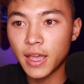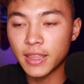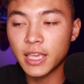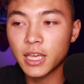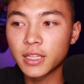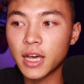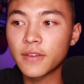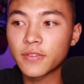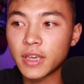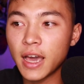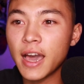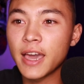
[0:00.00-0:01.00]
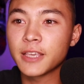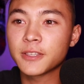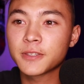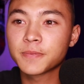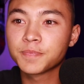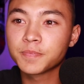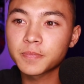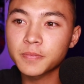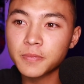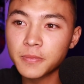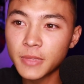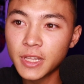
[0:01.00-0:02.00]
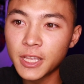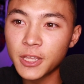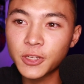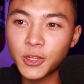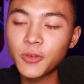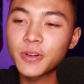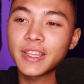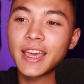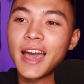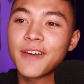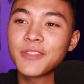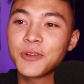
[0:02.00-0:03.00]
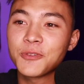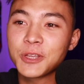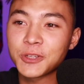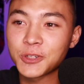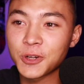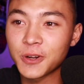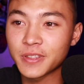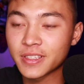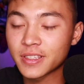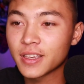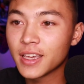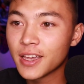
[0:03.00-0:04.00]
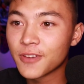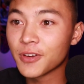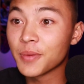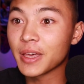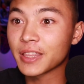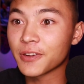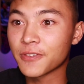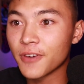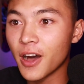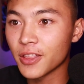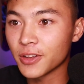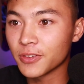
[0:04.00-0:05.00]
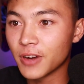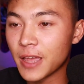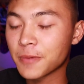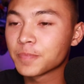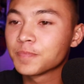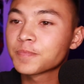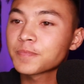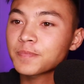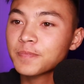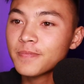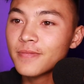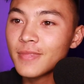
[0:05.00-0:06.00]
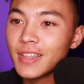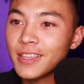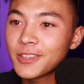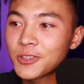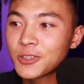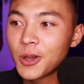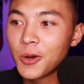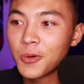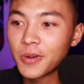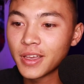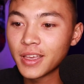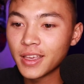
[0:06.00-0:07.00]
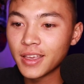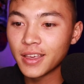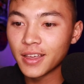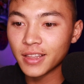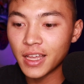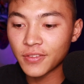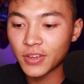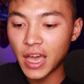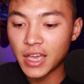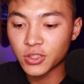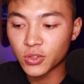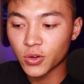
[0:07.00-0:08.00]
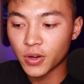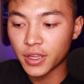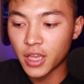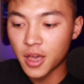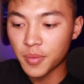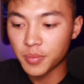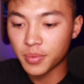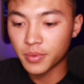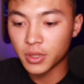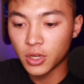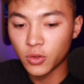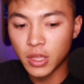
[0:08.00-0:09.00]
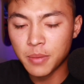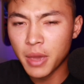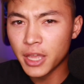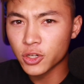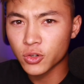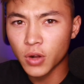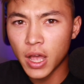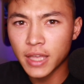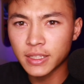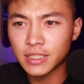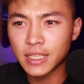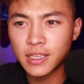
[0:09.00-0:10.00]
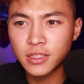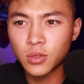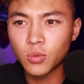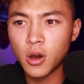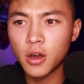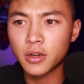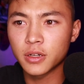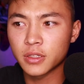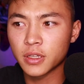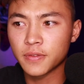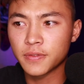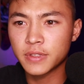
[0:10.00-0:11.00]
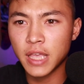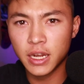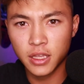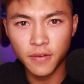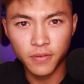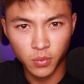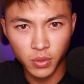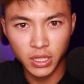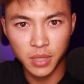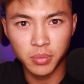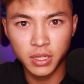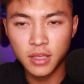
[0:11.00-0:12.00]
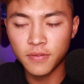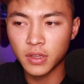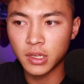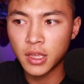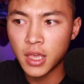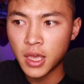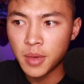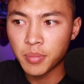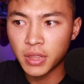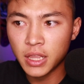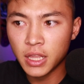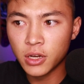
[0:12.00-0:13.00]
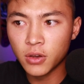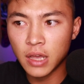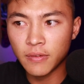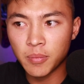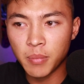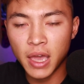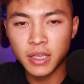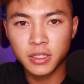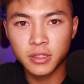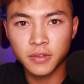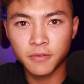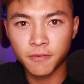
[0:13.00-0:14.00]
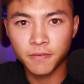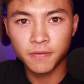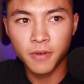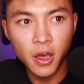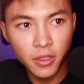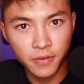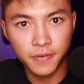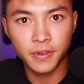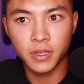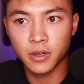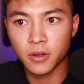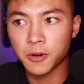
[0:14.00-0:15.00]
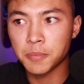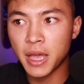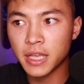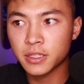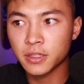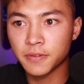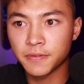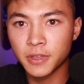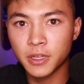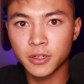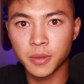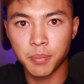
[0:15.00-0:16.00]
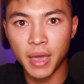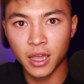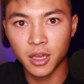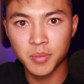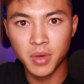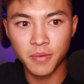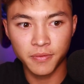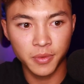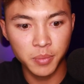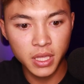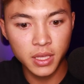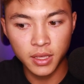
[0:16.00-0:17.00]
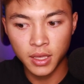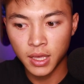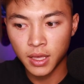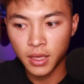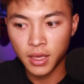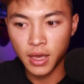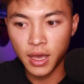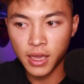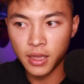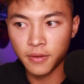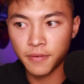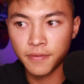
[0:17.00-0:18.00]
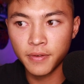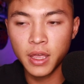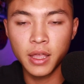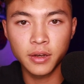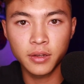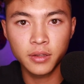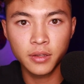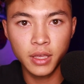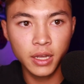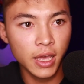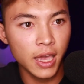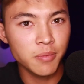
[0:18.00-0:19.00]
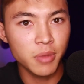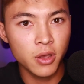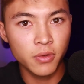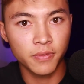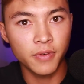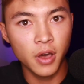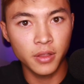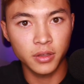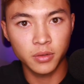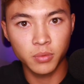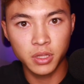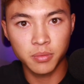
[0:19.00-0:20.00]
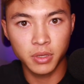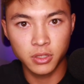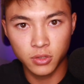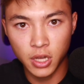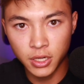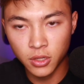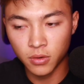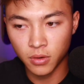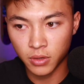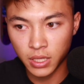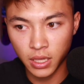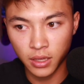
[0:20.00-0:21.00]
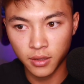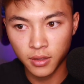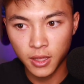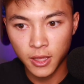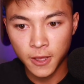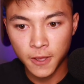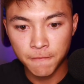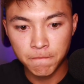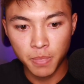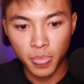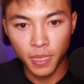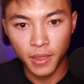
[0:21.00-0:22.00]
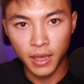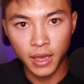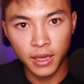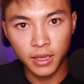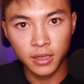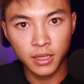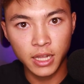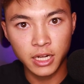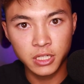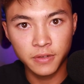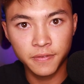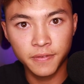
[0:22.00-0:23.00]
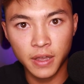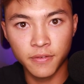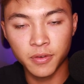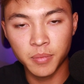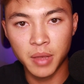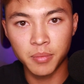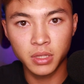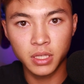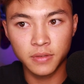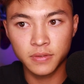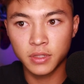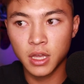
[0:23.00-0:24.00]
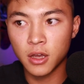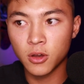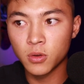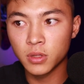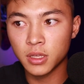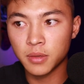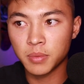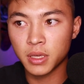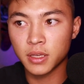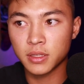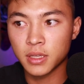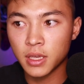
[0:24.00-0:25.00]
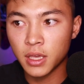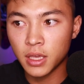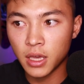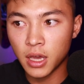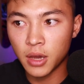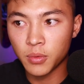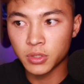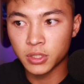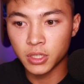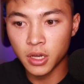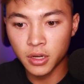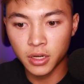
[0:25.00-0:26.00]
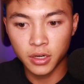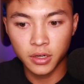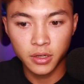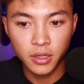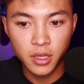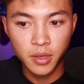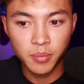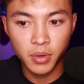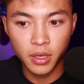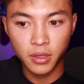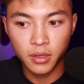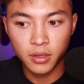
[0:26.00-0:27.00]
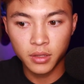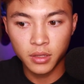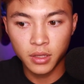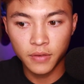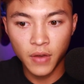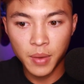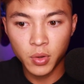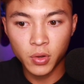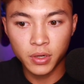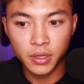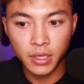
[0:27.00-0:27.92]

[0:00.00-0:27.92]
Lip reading: I think a lot of guys don't really have that reassurance from, like, their father, right? So a lot of guys growing up, they might try to test the waters of standing up for what they believe in, but then they don't have a masculine father figure or masculine figure to back them up. For me, I had a friend, and I had my own father with me, so I knew, okay, I could actually fight for my beliefs. Not only because I was younger, but if I'm going